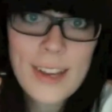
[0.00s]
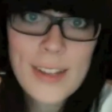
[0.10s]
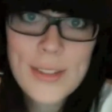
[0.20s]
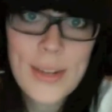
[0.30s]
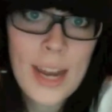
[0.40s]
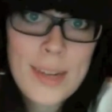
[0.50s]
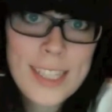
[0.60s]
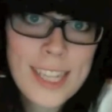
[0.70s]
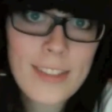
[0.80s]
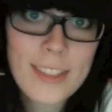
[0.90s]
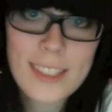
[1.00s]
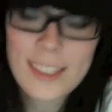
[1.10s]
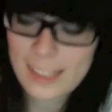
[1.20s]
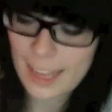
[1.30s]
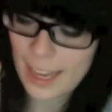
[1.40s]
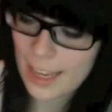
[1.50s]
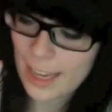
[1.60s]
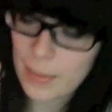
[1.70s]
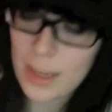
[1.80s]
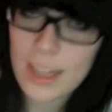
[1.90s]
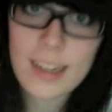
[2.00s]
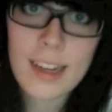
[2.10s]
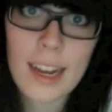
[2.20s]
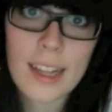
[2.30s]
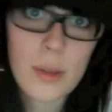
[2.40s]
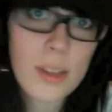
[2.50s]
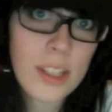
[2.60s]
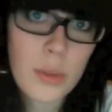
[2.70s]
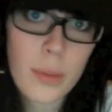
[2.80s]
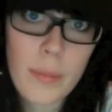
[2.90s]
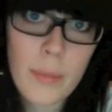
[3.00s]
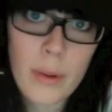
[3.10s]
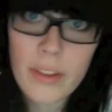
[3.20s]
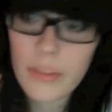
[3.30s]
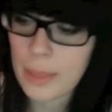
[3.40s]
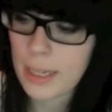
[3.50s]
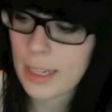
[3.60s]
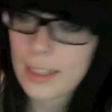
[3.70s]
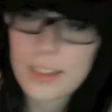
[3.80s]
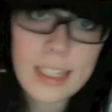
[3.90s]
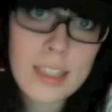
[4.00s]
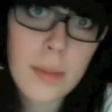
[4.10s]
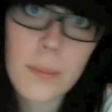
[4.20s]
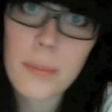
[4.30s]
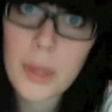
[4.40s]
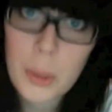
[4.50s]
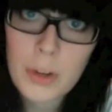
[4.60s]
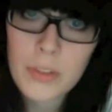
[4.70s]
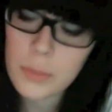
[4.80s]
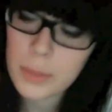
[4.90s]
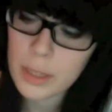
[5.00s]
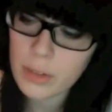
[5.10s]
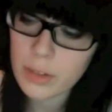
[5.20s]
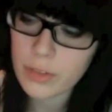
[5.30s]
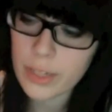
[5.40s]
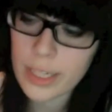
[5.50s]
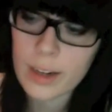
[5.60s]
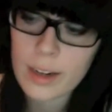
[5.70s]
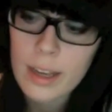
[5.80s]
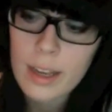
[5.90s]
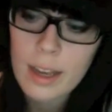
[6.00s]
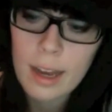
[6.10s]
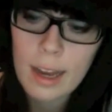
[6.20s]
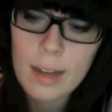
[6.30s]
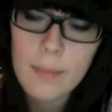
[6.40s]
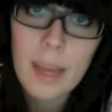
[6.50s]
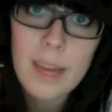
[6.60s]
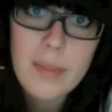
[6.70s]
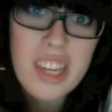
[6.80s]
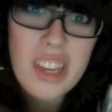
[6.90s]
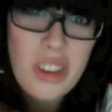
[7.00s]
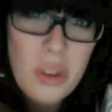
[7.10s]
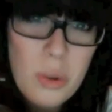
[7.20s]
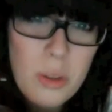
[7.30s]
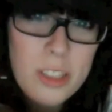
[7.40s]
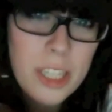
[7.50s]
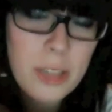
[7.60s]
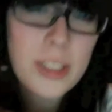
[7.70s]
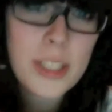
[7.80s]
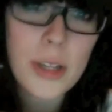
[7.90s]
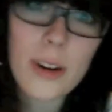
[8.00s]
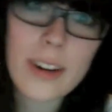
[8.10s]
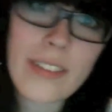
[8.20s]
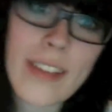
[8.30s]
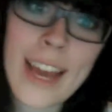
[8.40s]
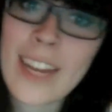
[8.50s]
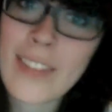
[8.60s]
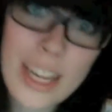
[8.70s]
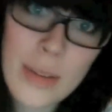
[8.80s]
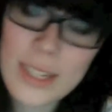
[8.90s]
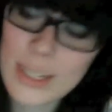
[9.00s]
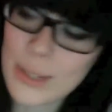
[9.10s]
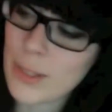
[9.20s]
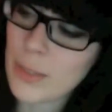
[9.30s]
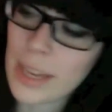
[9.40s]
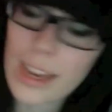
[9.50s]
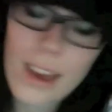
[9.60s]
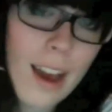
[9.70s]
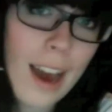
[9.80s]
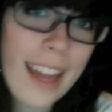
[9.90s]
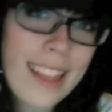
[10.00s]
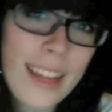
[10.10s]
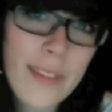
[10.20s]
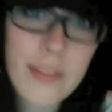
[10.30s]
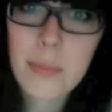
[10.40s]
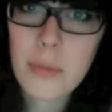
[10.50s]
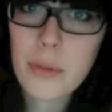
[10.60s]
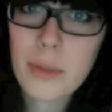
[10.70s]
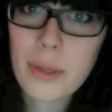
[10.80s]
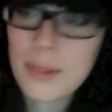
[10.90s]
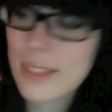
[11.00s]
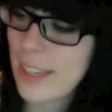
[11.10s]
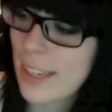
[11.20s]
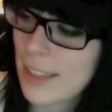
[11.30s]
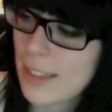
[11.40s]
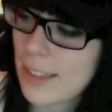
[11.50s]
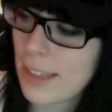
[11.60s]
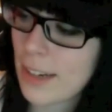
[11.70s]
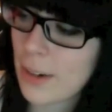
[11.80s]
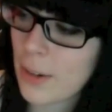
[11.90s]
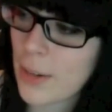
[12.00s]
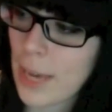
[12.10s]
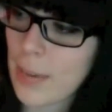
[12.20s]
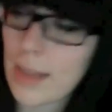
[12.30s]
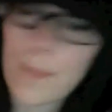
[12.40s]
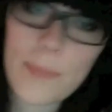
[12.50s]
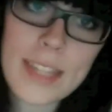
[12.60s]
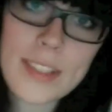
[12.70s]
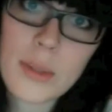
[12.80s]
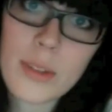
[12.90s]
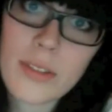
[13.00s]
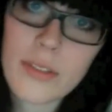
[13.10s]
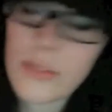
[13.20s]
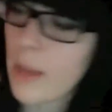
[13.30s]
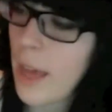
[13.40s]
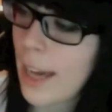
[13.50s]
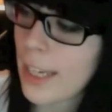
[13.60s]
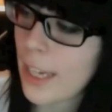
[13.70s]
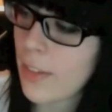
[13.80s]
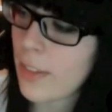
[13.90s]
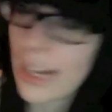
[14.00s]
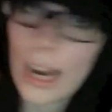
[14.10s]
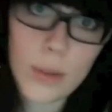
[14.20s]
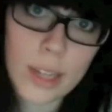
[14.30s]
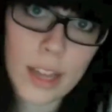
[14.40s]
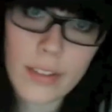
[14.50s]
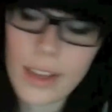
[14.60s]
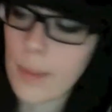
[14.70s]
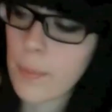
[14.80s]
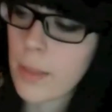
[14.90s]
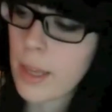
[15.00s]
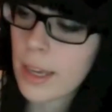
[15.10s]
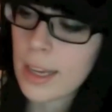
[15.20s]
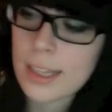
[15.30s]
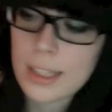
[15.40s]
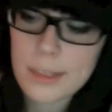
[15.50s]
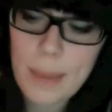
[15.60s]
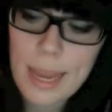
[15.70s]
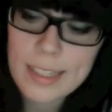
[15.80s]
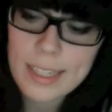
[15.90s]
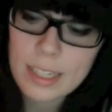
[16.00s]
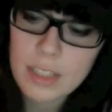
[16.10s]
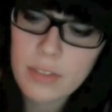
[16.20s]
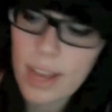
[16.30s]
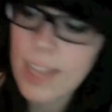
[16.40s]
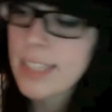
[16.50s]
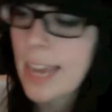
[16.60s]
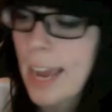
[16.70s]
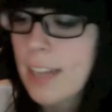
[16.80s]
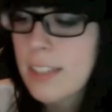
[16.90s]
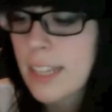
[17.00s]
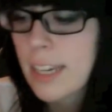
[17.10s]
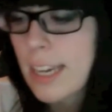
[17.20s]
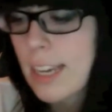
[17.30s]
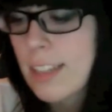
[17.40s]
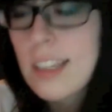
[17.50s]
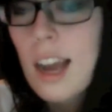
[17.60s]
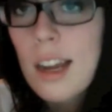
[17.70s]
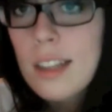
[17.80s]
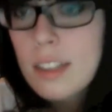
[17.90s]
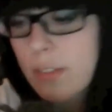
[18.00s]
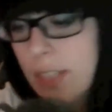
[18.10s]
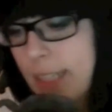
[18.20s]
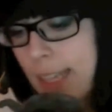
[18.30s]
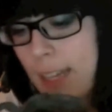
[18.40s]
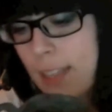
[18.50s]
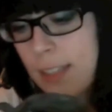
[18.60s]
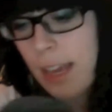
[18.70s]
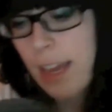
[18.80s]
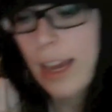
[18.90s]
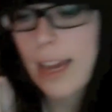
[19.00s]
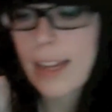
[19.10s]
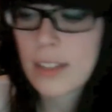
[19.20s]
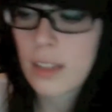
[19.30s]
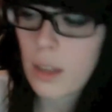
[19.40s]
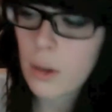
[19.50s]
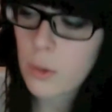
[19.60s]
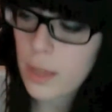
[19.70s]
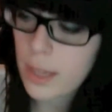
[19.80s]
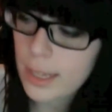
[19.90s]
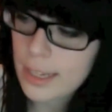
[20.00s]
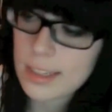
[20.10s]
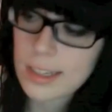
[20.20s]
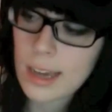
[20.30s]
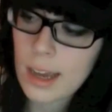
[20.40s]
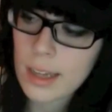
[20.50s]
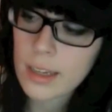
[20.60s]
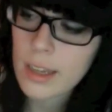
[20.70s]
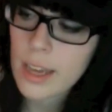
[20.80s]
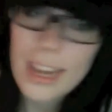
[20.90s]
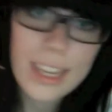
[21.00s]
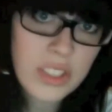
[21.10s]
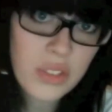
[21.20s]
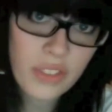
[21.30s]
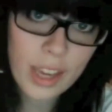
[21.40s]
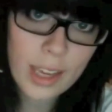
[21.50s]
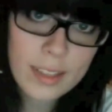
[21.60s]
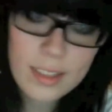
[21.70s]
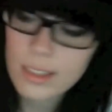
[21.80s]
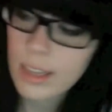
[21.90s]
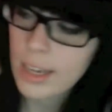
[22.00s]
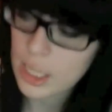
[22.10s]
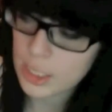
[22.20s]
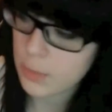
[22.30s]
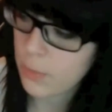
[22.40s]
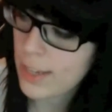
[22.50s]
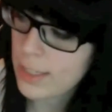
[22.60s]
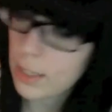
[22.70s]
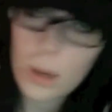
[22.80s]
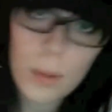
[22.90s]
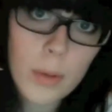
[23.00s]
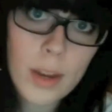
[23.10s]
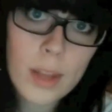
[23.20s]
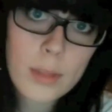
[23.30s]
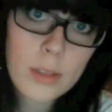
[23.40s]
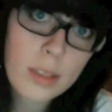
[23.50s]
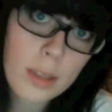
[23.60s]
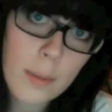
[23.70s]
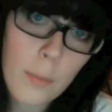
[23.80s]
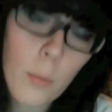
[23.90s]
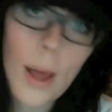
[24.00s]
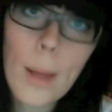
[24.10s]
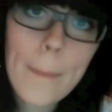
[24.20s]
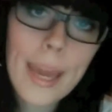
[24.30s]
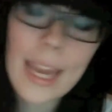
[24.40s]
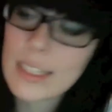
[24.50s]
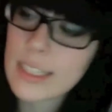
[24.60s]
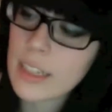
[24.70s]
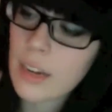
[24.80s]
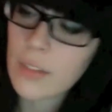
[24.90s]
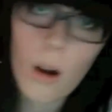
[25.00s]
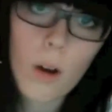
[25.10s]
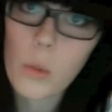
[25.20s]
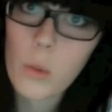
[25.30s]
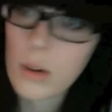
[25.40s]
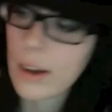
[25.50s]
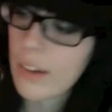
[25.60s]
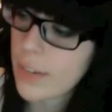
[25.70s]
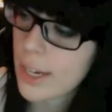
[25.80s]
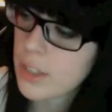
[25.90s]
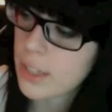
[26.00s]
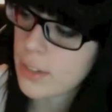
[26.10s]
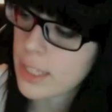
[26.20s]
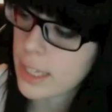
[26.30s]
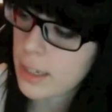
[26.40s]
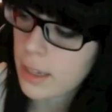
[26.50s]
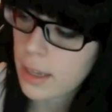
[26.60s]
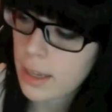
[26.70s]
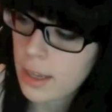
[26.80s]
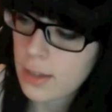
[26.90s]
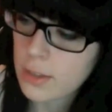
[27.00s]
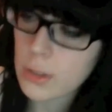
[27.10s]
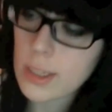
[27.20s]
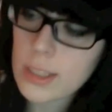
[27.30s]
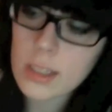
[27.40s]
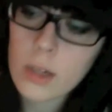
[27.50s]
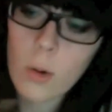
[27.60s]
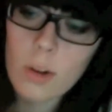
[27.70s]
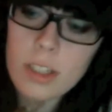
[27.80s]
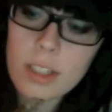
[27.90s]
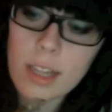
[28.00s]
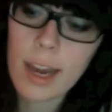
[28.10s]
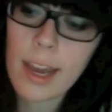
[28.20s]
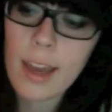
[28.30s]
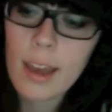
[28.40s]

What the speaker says: So not much else to say. I know this would be brief because he is a beautiful, beautiful figure. I'm a huge, huge Tauren fan. If anyone knows me, I love the Moo-Moos. So, it's sort of a given that I would love him. His painting is fantastic. He has tons of details in his clothing, in his gun, in his face. His face is probably one of the most well painted of all the Warcraft figures I've seen. So he's a gorgeous guy.